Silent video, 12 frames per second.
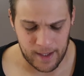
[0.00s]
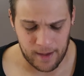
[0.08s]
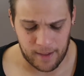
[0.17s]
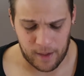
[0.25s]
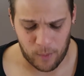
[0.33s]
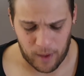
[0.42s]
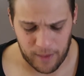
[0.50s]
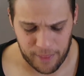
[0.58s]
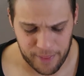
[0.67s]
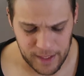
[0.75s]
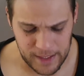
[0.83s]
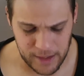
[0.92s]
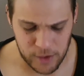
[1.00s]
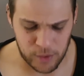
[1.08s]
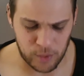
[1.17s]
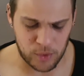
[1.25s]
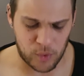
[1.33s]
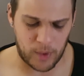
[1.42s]
They won
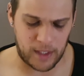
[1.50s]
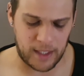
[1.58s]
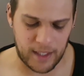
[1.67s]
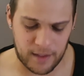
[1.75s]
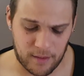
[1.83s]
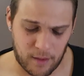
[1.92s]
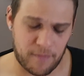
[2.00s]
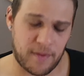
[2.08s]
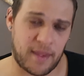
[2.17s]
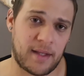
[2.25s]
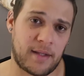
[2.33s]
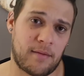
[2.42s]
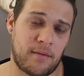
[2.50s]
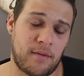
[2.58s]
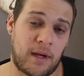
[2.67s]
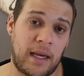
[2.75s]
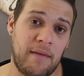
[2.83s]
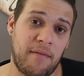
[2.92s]
32-28 over the
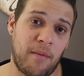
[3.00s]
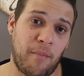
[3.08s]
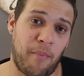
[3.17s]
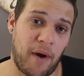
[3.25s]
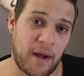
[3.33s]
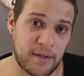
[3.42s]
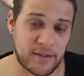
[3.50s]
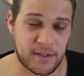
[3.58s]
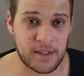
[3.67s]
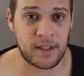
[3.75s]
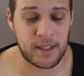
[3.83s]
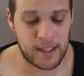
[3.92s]
Cleveland Browns.